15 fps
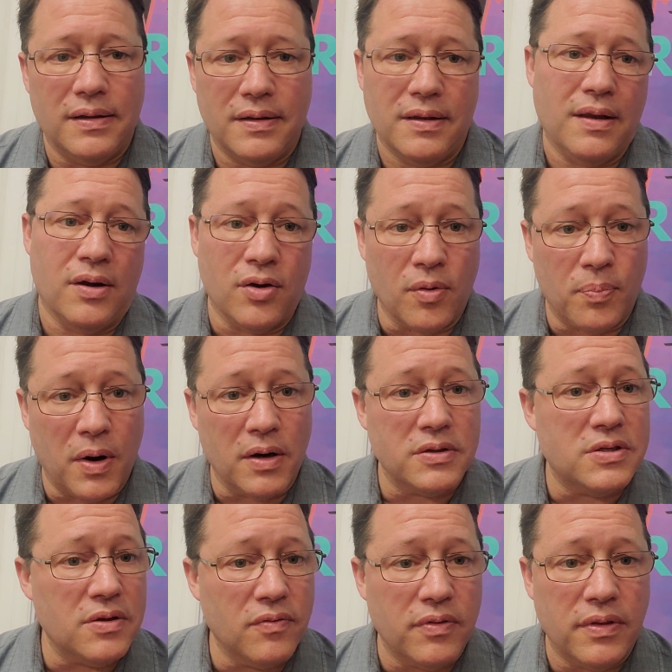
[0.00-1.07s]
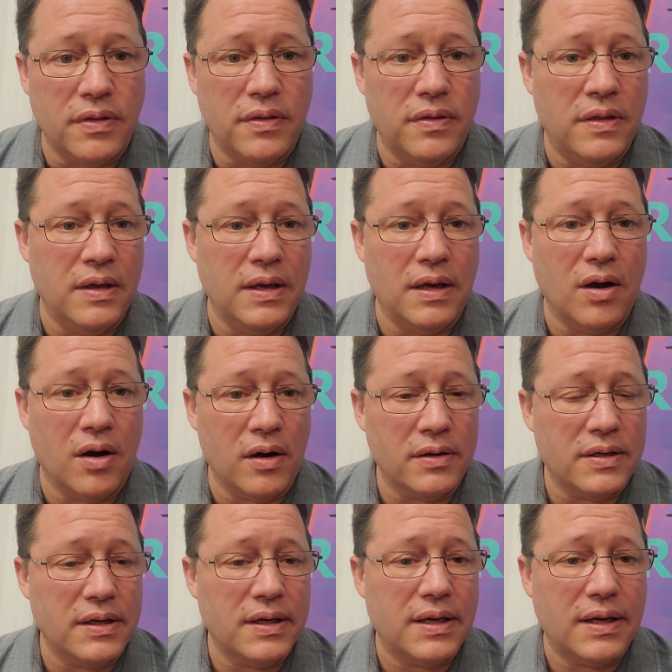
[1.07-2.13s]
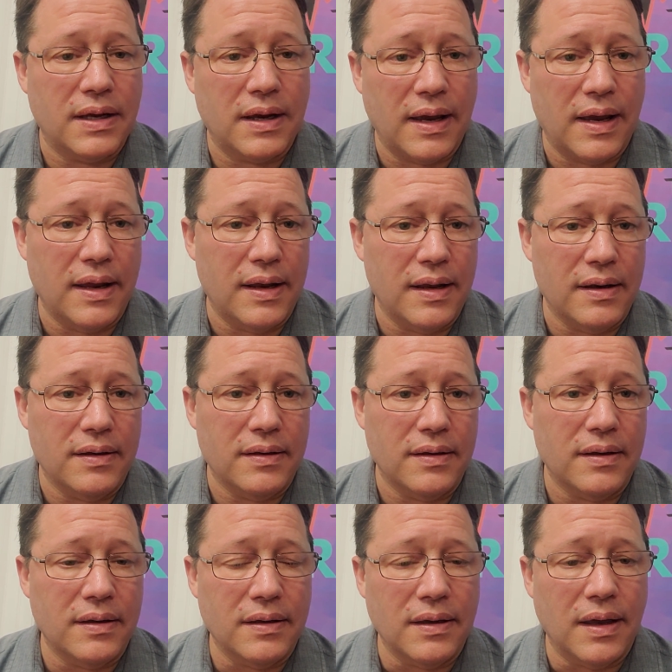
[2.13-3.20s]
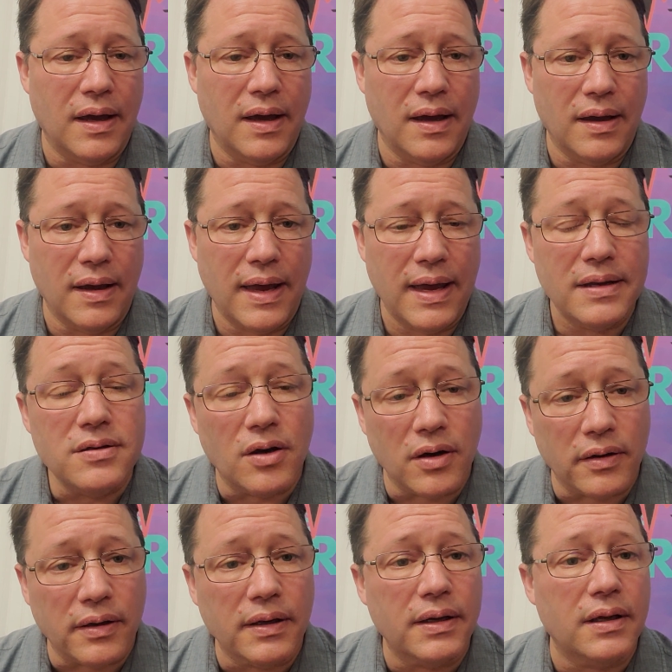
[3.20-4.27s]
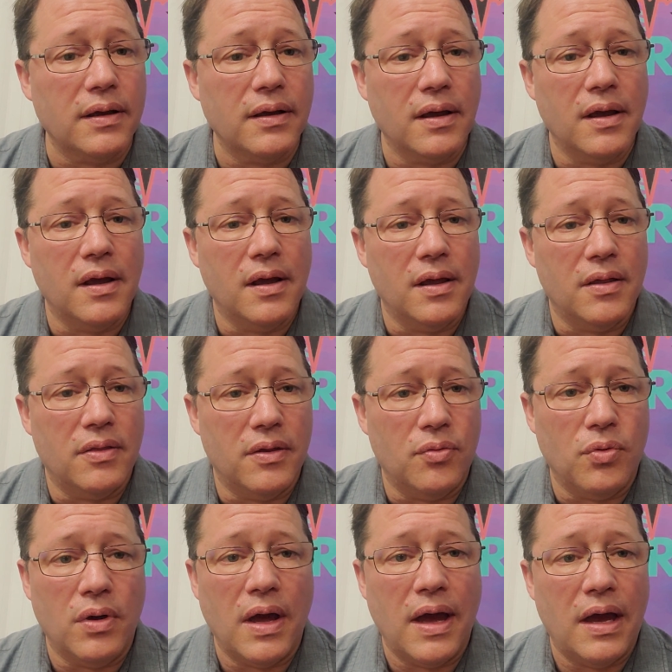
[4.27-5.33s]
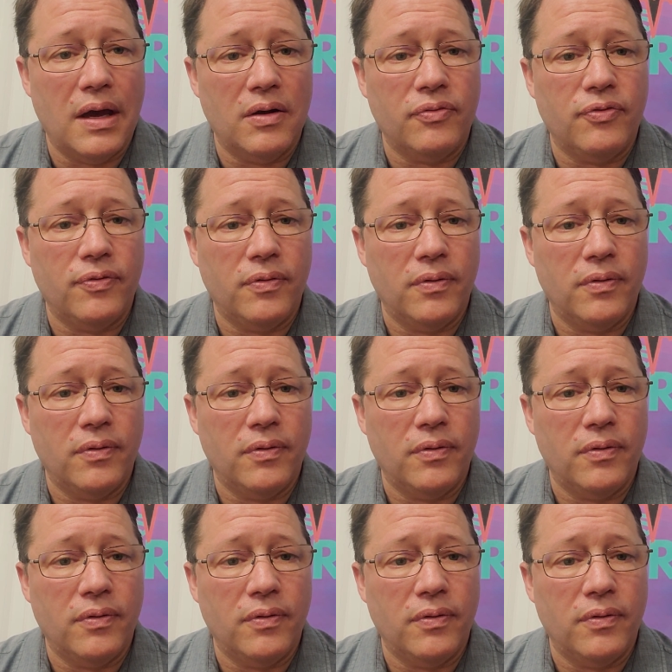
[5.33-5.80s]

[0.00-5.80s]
There are parts of the Arctic and Antarctic that will have